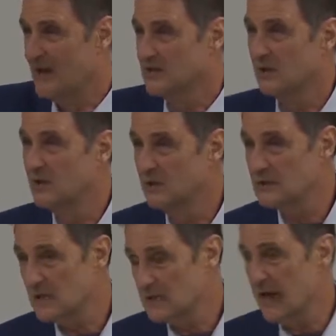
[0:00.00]
So
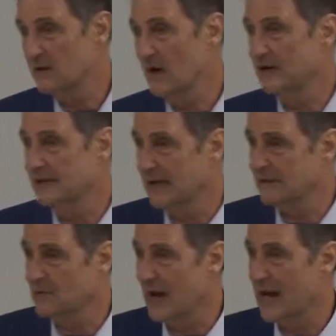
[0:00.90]
use a standardized
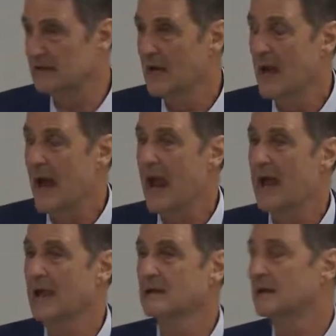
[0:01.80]
extract,
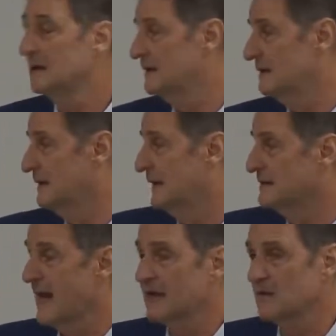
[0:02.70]
and the
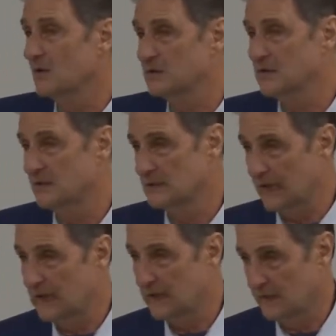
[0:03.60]
exact dosage is in